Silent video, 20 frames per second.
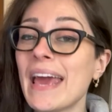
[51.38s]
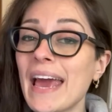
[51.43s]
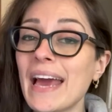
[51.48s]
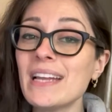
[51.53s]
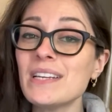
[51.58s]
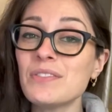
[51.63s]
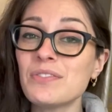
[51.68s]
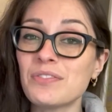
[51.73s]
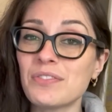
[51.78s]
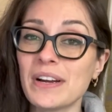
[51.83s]

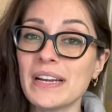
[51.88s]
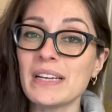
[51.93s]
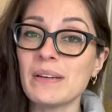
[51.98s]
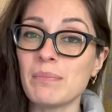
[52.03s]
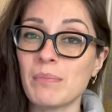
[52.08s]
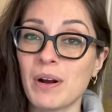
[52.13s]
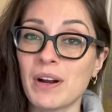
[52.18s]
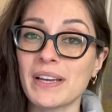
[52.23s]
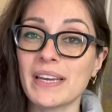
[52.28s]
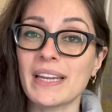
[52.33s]
and freight
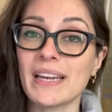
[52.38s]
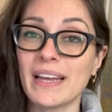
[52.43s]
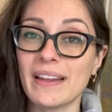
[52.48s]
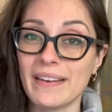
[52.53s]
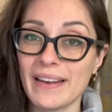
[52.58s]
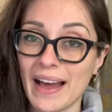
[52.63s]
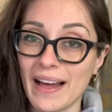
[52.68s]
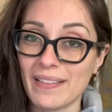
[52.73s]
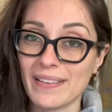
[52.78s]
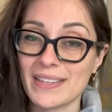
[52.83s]
market
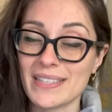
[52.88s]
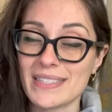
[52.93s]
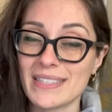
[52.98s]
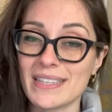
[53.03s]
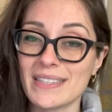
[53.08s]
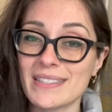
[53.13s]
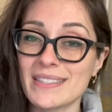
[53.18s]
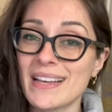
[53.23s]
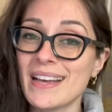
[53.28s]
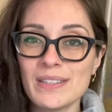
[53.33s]

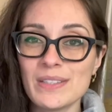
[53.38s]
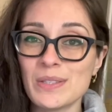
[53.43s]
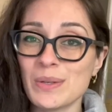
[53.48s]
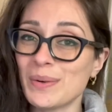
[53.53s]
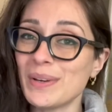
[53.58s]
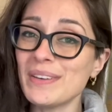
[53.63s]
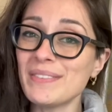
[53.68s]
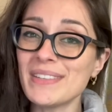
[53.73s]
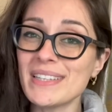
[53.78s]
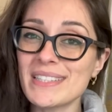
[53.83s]
analysis. So
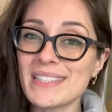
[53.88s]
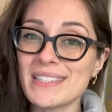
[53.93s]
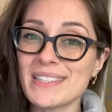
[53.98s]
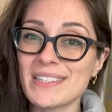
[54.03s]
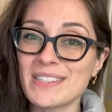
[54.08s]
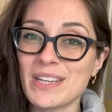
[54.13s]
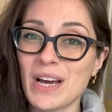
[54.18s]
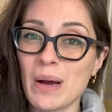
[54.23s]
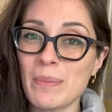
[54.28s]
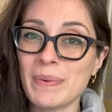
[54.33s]
if this is
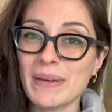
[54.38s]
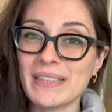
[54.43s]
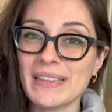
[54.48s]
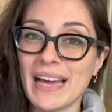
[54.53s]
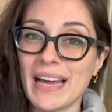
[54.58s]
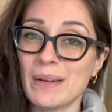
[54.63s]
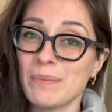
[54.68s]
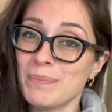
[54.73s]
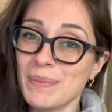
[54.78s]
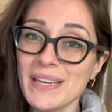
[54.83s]
a topic
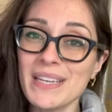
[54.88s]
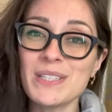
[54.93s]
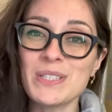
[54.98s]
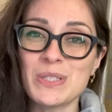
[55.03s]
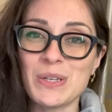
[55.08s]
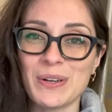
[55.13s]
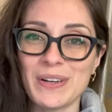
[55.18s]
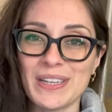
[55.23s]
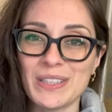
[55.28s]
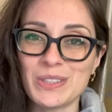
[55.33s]
that piques
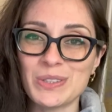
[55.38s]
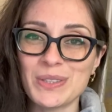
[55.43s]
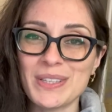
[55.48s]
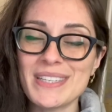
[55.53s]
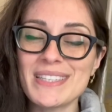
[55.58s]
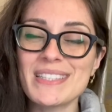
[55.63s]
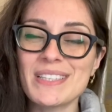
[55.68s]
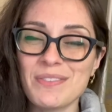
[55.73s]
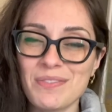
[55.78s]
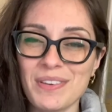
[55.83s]
your
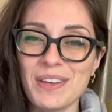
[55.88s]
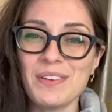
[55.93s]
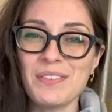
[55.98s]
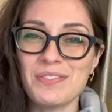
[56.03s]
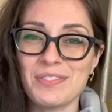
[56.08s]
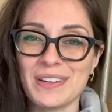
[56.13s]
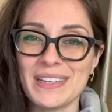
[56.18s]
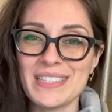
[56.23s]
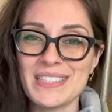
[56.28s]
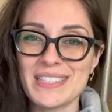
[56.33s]
interest, feel
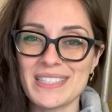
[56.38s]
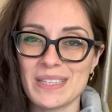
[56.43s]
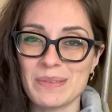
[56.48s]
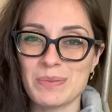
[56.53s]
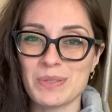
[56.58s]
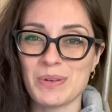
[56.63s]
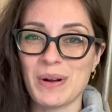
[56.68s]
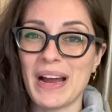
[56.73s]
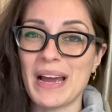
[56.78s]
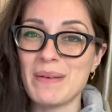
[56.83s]
free to
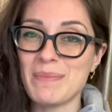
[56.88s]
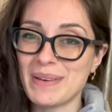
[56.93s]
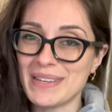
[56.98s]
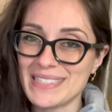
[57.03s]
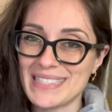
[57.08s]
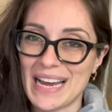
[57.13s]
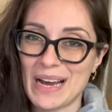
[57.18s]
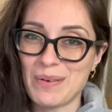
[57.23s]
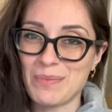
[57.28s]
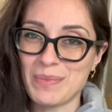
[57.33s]
subscribe
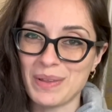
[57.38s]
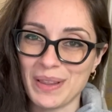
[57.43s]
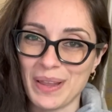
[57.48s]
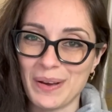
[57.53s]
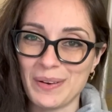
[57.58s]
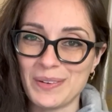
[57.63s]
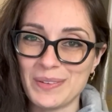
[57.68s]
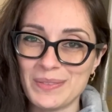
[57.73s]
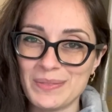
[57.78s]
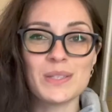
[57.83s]
down
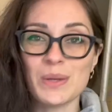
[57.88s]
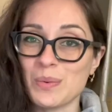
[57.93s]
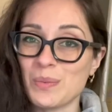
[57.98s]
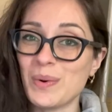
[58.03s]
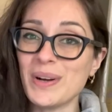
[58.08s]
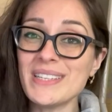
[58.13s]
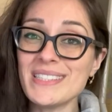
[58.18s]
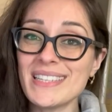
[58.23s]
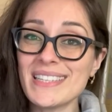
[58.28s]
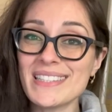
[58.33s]
below. So
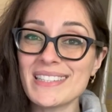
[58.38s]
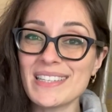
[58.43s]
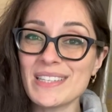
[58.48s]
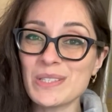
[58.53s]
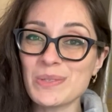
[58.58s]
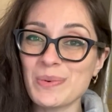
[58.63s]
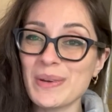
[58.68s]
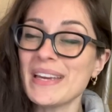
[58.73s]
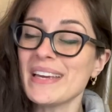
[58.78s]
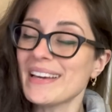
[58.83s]
what does
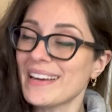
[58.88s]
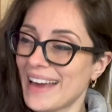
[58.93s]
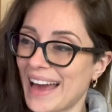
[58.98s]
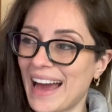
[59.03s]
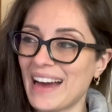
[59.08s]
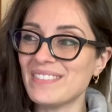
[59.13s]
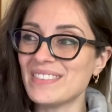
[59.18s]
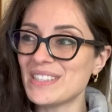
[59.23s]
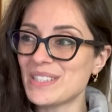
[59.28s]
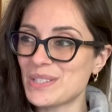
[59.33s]
this week
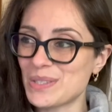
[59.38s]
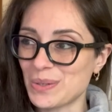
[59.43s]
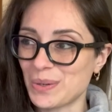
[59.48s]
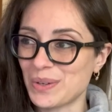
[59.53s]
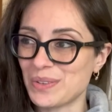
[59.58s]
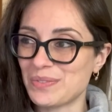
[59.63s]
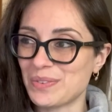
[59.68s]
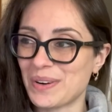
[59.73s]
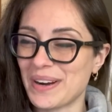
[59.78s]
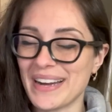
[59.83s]
have in
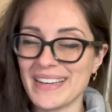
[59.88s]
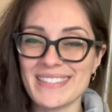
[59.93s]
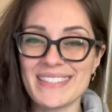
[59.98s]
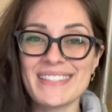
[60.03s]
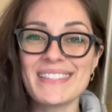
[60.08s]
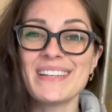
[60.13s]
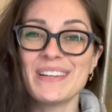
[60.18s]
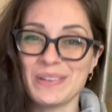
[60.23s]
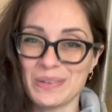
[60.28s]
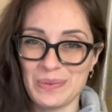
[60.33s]
store for
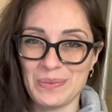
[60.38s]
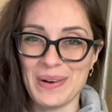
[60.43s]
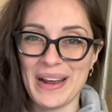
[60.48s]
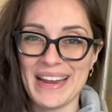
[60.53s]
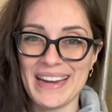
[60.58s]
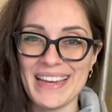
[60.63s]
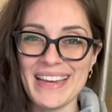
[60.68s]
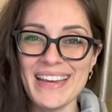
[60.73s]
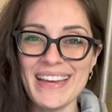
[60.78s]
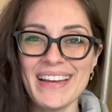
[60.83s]
us?
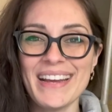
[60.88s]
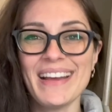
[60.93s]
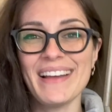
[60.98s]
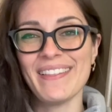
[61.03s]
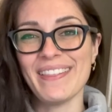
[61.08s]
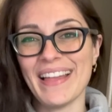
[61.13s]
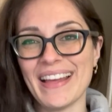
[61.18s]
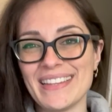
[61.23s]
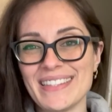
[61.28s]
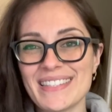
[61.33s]
Ready?
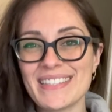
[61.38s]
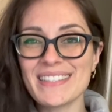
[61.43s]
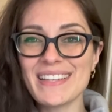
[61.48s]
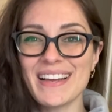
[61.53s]
Let's